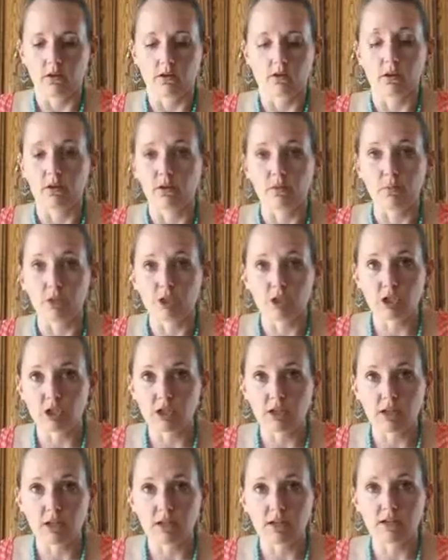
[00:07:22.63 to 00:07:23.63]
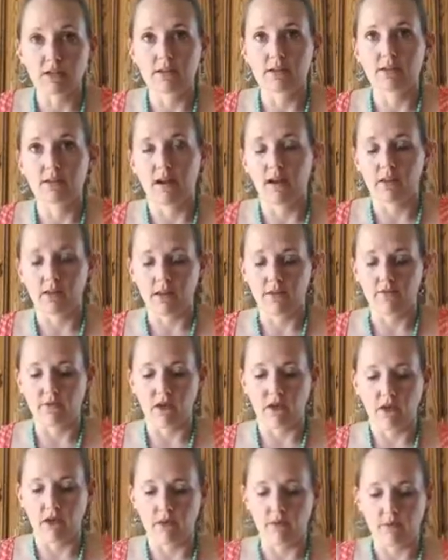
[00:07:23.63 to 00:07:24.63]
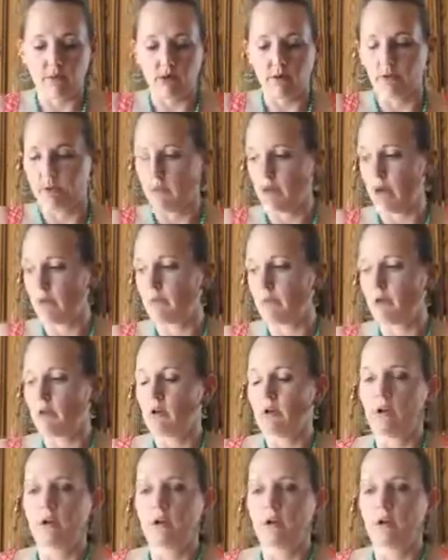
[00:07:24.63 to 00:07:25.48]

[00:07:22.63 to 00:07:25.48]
no smudging. I love that about them.